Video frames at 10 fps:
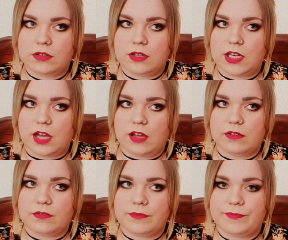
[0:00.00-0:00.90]

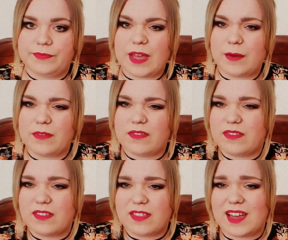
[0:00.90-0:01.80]

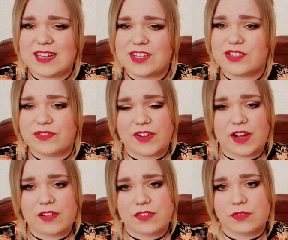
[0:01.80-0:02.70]
that initial
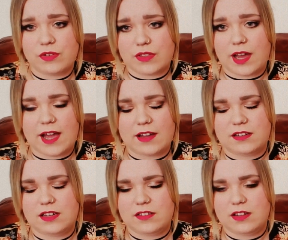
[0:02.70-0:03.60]
first thought that I had,
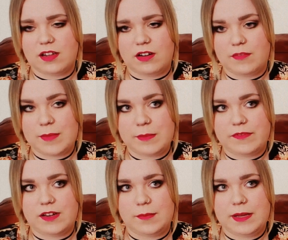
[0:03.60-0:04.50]
and it kind of made me
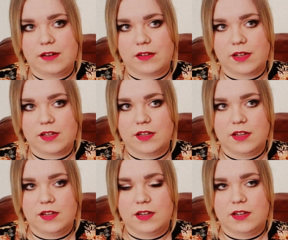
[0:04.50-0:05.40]
feel a bit like,
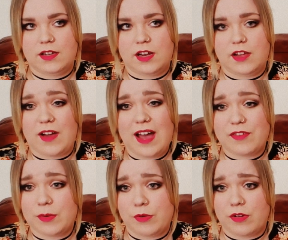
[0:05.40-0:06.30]
if I
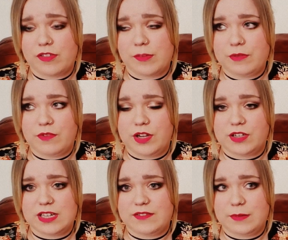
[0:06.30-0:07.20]
have come across a bit rude
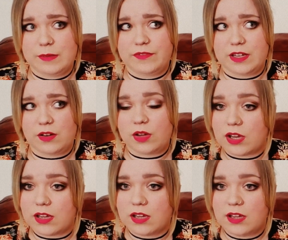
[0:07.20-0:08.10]
and given him a funny
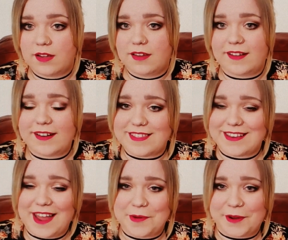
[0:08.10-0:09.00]
look, at least he
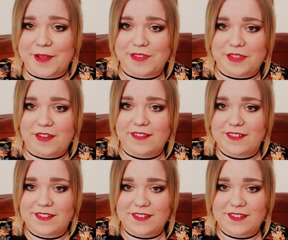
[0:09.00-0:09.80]
now knows that